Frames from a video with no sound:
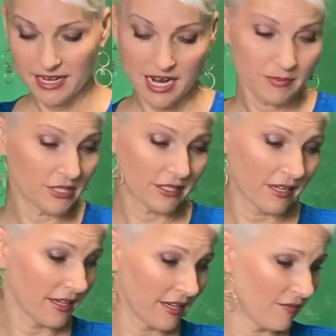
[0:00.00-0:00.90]
I'm just
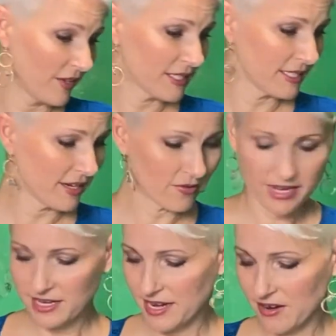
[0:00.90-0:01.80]
gonna confess that
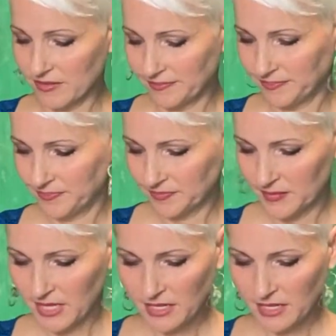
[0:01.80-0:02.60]
right now.